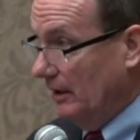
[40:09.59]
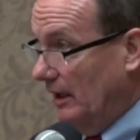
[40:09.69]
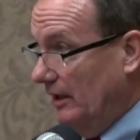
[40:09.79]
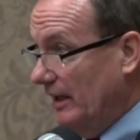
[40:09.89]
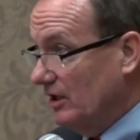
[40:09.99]

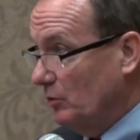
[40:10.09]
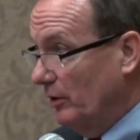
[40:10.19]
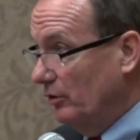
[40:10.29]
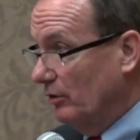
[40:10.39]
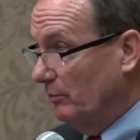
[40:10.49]
And that's where
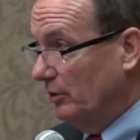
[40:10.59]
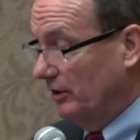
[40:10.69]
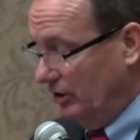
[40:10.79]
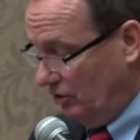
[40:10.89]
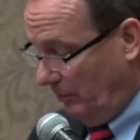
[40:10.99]
your
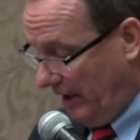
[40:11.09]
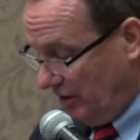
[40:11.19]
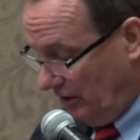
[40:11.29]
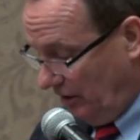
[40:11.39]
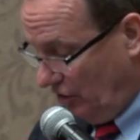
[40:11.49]

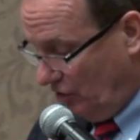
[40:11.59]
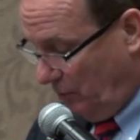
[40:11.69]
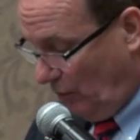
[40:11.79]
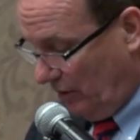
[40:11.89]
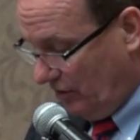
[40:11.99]
participation in
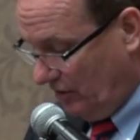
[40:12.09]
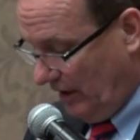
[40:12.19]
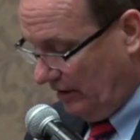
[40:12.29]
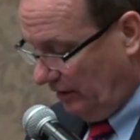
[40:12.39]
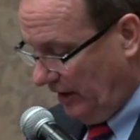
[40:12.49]
sports
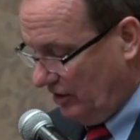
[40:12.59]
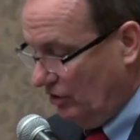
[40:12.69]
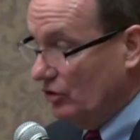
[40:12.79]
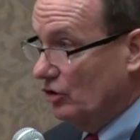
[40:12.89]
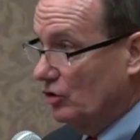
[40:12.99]
and the
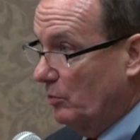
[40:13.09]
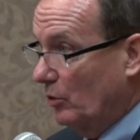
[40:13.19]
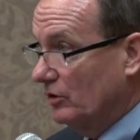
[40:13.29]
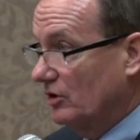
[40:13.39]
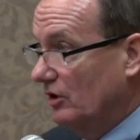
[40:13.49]
lesson
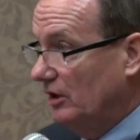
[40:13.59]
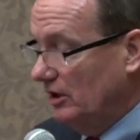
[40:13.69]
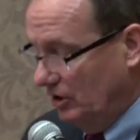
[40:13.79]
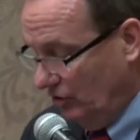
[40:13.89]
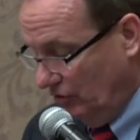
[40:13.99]
sports
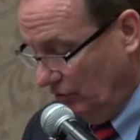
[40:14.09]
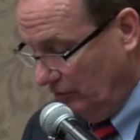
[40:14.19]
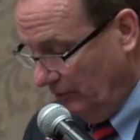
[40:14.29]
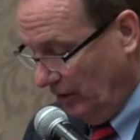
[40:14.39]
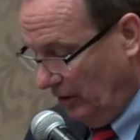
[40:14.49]
teaches you
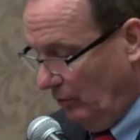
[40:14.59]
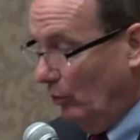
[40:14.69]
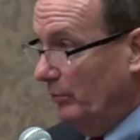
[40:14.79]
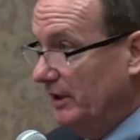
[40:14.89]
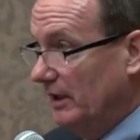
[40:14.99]

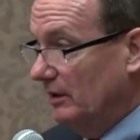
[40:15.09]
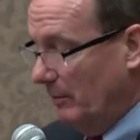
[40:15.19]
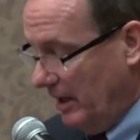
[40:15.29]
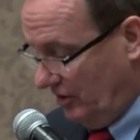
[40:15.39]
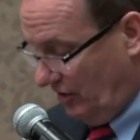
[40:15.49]
will begin to
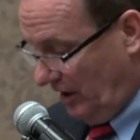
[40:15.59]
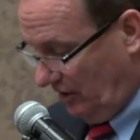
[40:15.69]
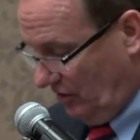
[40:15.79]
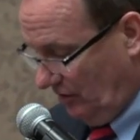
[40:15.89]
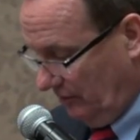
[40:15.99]
make
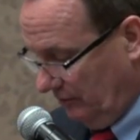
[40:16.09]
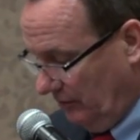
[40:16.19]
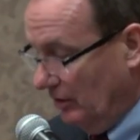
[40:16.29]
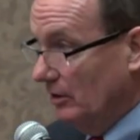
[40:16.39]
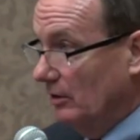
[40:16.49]
sense.
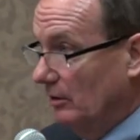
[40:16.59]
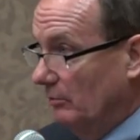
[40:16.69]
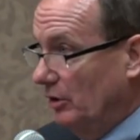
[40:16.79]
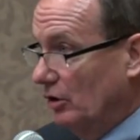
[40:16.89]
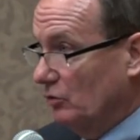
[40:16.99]

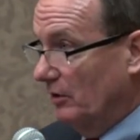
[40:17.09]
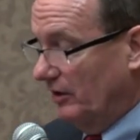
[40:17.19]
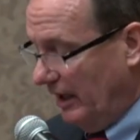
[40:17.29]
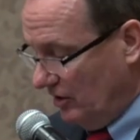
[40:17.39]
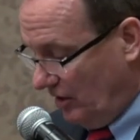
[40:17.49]
Because when
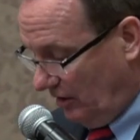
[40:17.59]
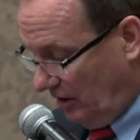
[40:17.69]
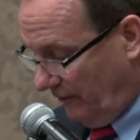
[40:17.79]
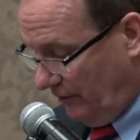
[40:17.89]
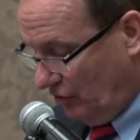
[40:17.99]
things get
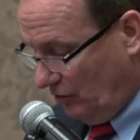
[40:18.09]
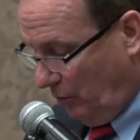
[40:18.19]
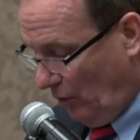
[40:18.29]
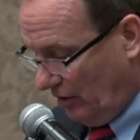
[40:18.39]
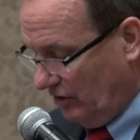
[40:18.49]
tough in
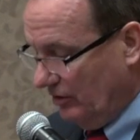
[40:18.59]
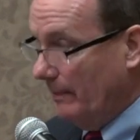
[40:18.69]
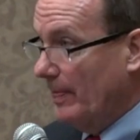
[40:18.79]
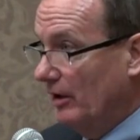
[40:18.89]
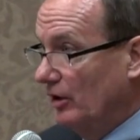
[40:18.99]
sports,
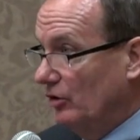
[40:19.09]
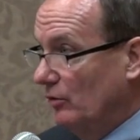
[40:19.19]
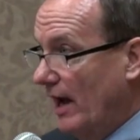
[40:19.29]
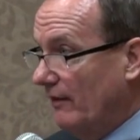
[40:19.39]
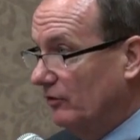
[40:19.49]
you
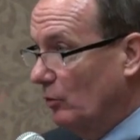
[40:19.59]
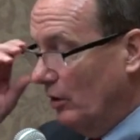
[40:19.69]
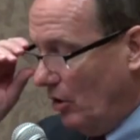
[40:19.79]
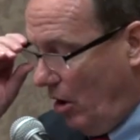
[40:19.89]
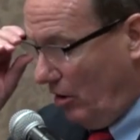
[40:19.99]
have to
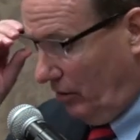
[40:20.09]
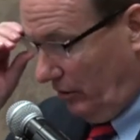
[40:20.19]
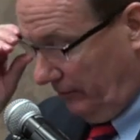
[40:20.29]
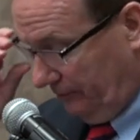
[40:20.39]
work harder.